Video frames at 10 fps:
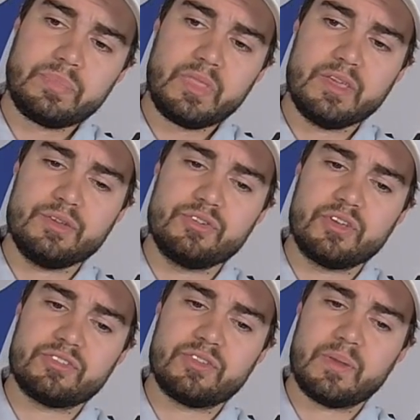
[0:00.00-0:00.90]
You
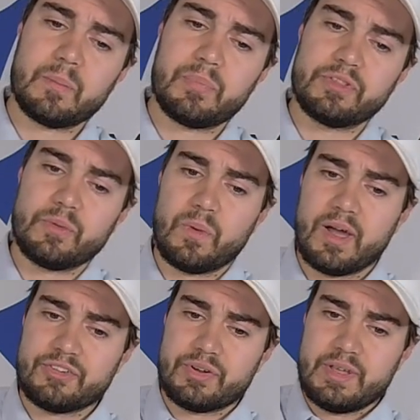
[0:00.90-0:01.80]
just put the
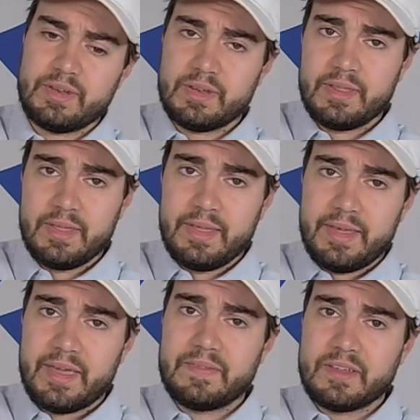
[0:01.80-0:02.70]
washer in
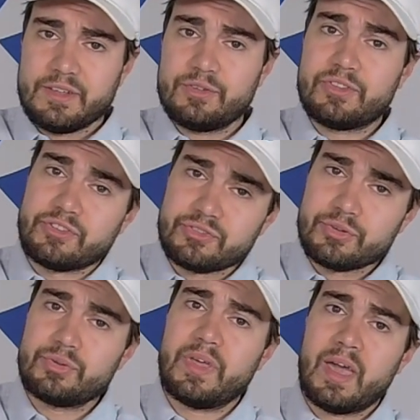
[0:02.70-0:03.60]
and then use the
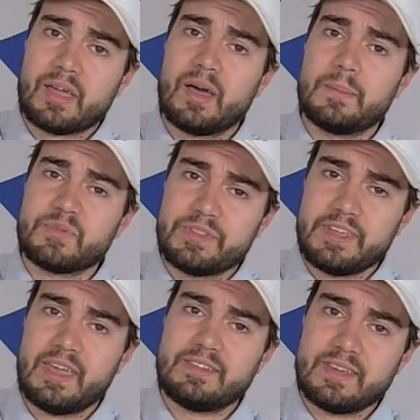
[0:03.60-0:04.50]
screw that comes with
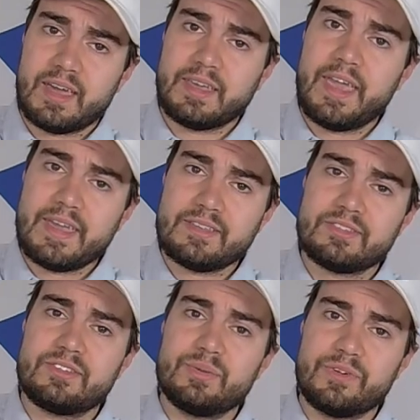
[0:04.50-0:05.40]
the ATI
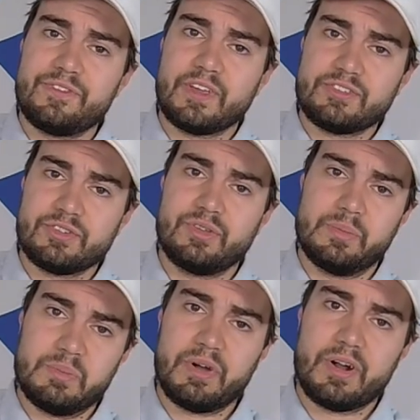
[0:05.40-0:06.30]
case to affix your
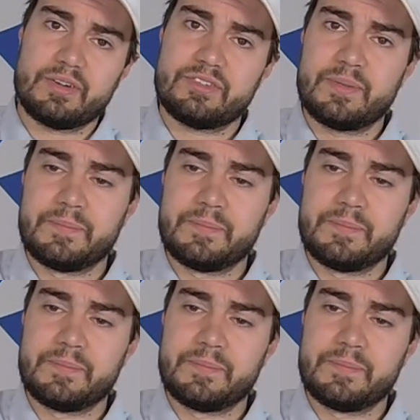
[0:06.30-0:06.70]
LumenBars.